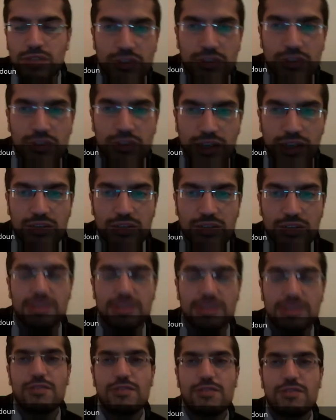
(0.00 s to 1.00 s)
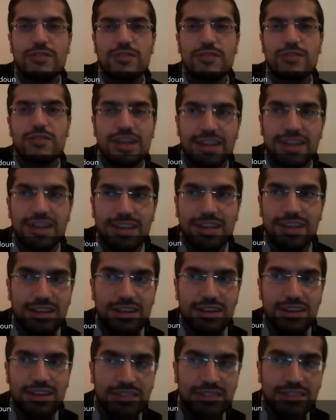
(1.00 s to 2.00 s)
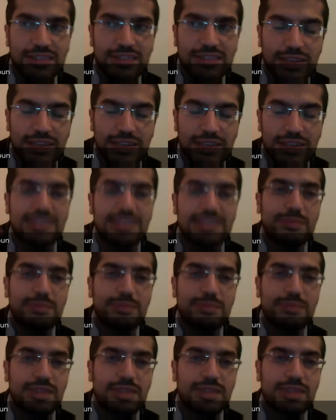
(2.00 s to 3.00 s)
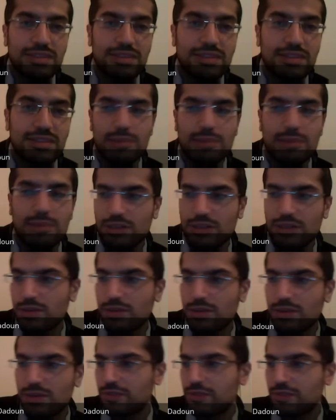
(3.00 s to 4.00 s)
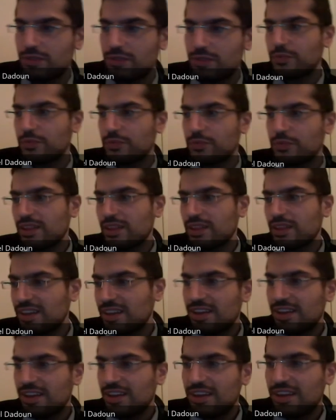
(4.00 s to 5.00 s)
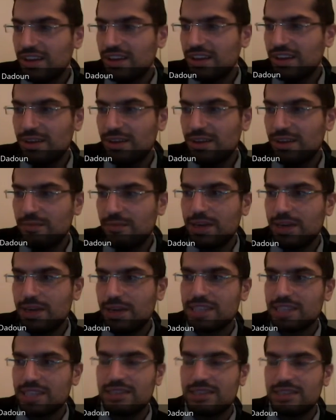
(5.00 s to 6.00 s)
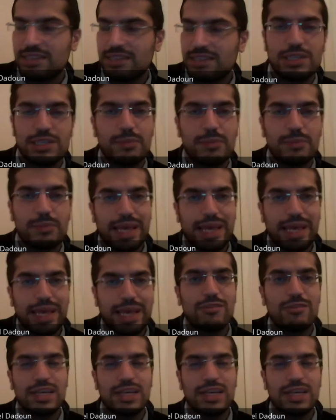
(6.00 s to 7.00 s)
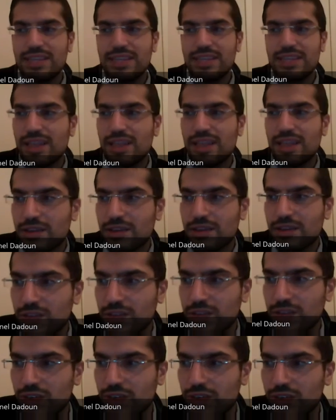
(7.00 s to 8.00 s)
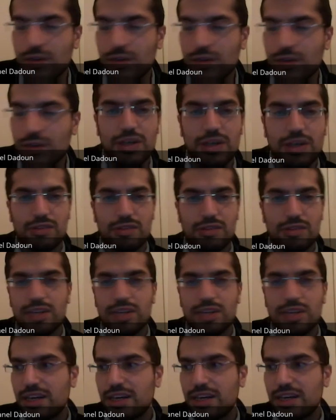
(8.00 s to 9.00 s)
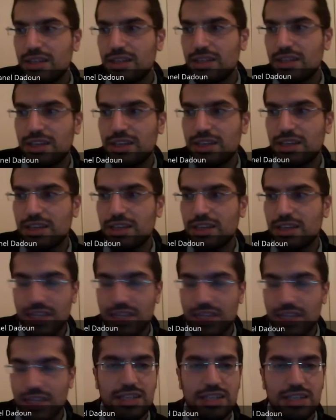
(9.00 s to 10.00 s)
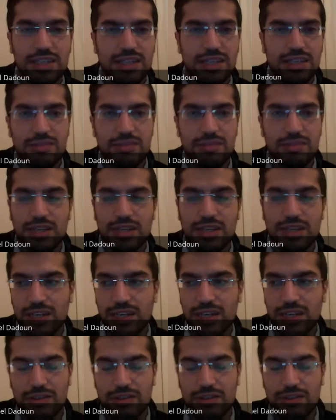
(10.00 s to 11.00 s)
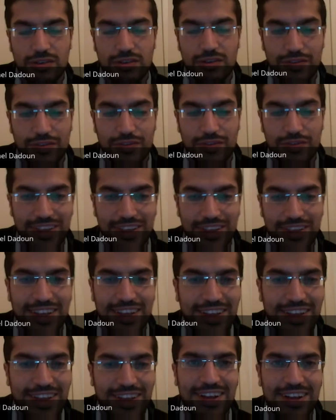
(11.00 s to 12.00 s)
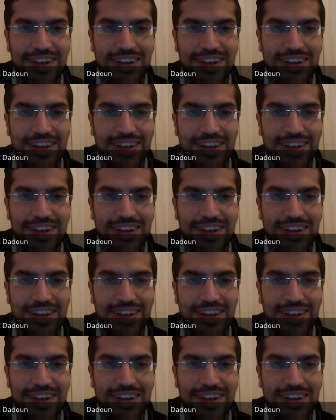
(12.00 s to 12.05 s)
Because when you change your nature in yourself, you can see Nisim and Yeshua. And that's the Mishnah Perkei Avot, Aseh Ratzono Kertzonecha. Kedesh Aseh Ratzonecha Kertzono.